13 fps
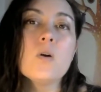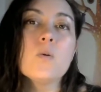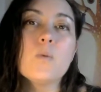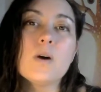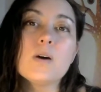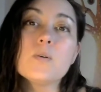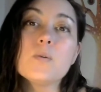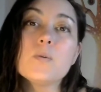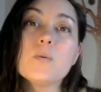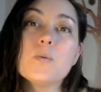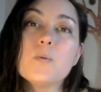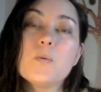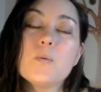Well,
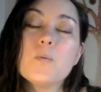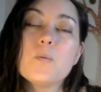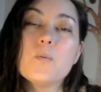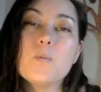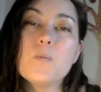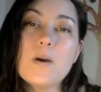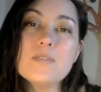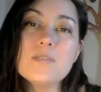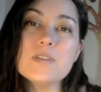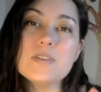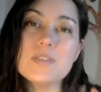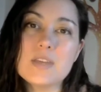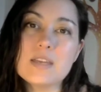one of
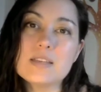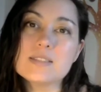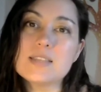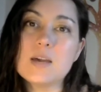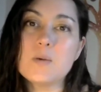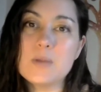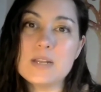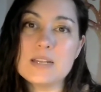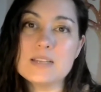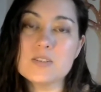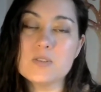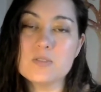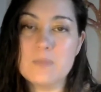the things that we need
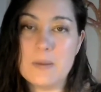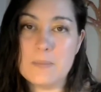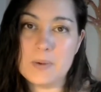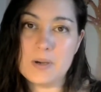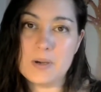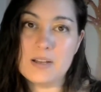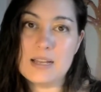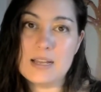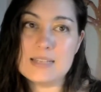to remember